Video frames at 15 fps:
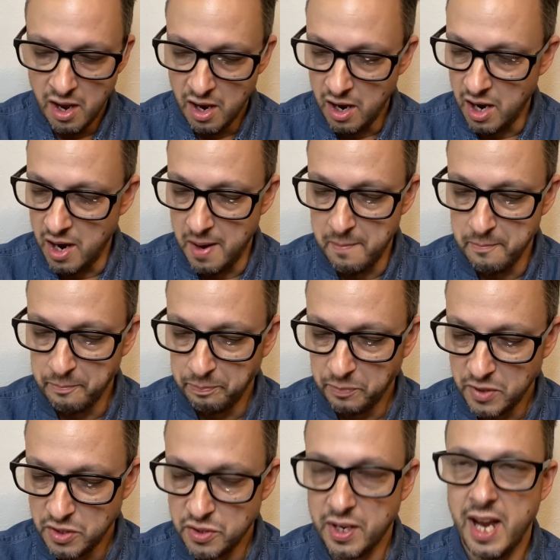
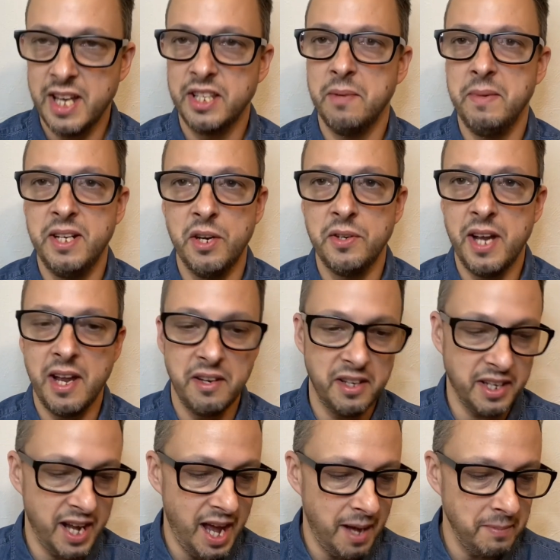So guys, let me know down
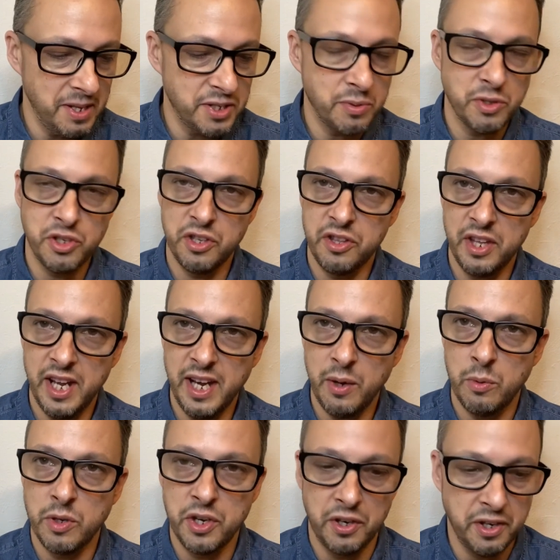in the comments what you think.
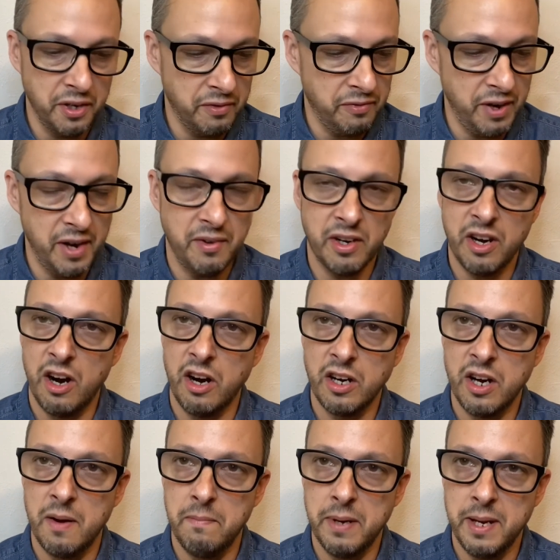What are your favorite car
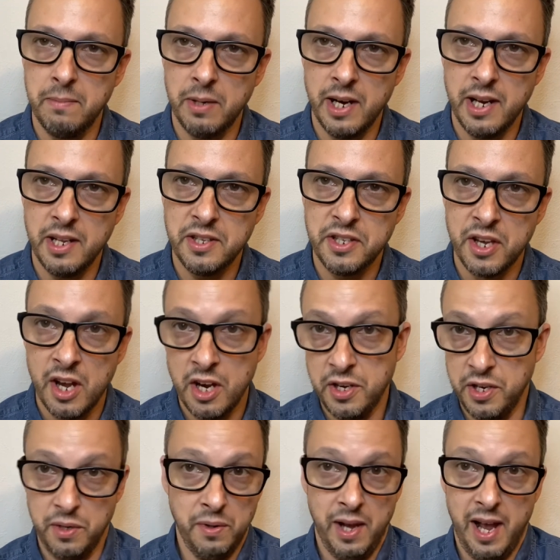company brands?
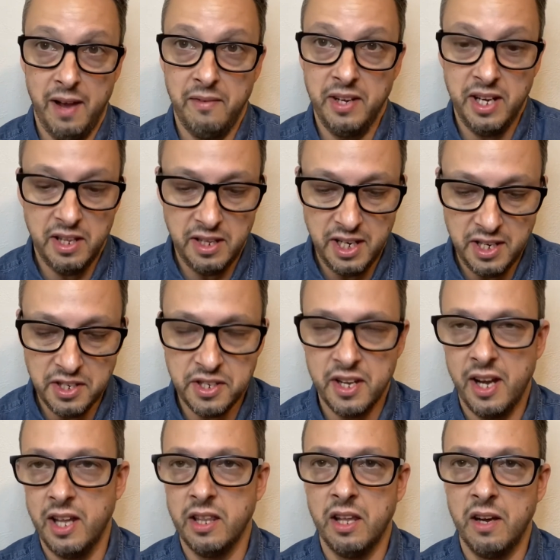Do you have any of these?
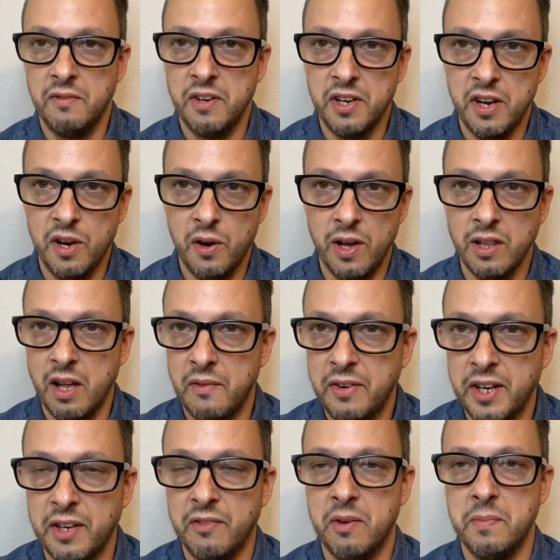I'd love to know. I love
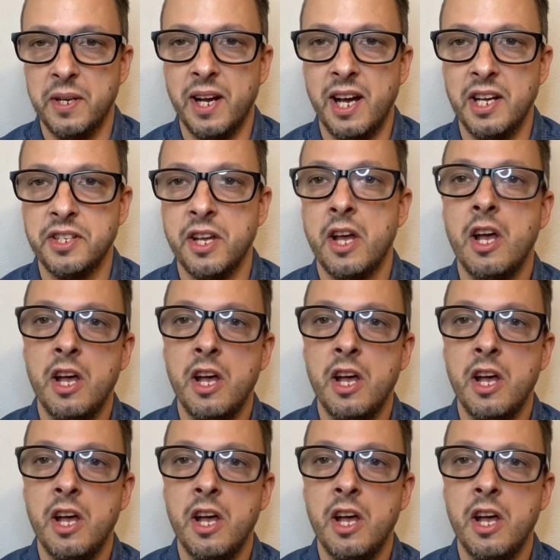hearing from you guys.